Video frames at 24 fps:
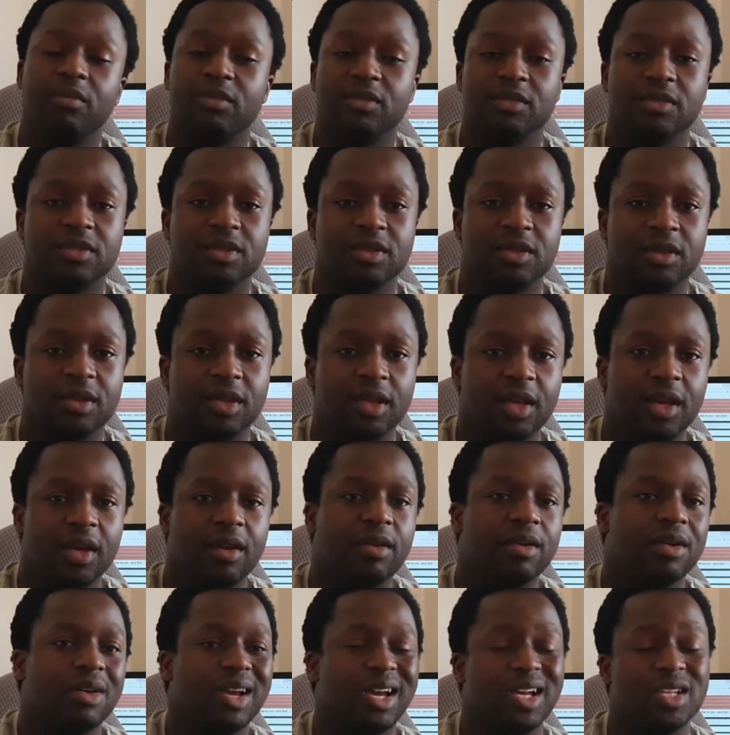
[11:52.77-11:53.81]
So yeah,
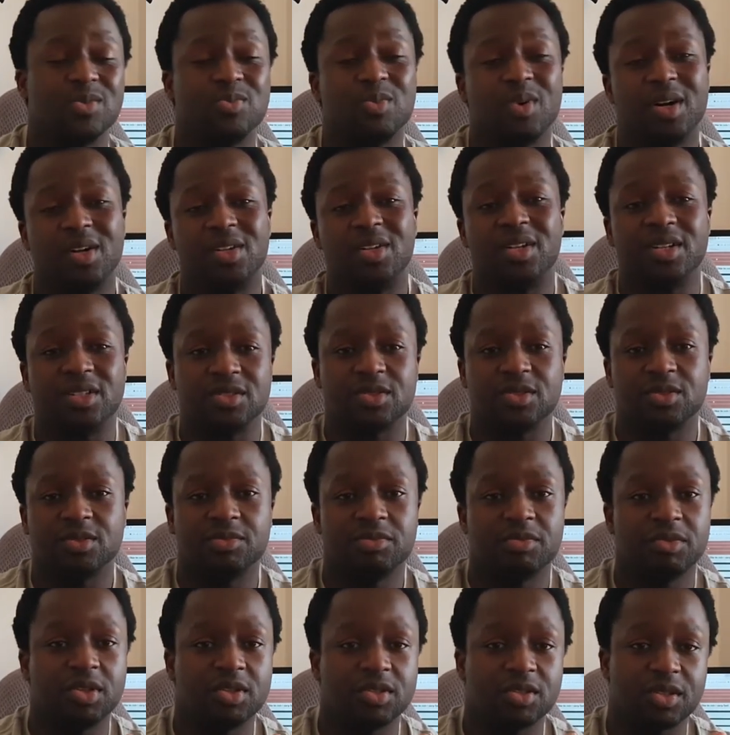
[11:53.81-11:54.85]
as well as
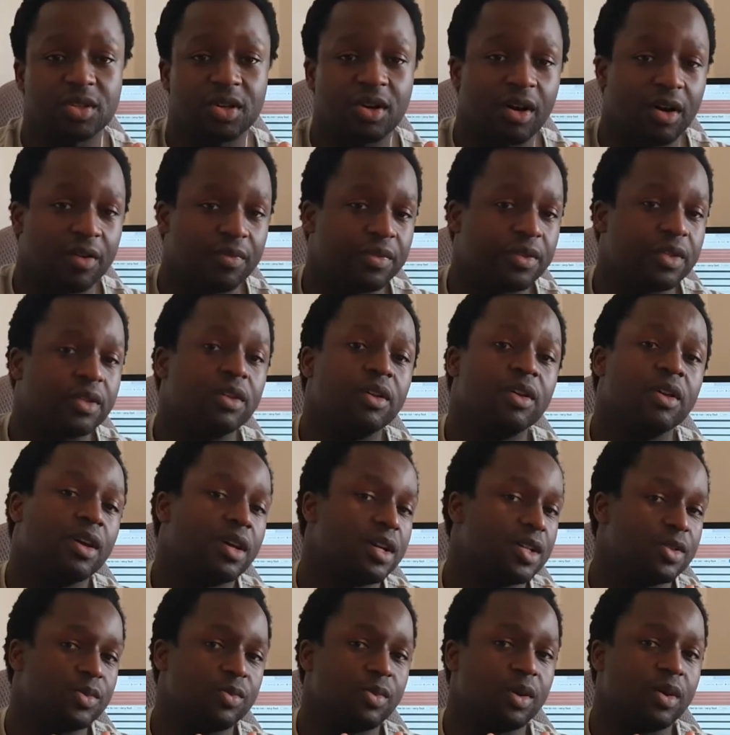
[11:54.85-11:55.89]
using coffee
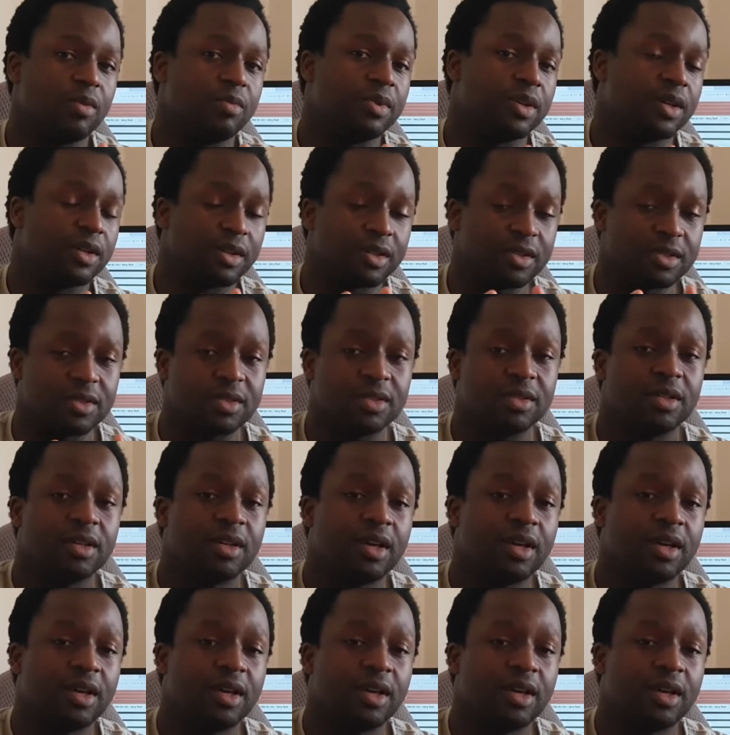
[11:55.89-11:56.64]
as well, because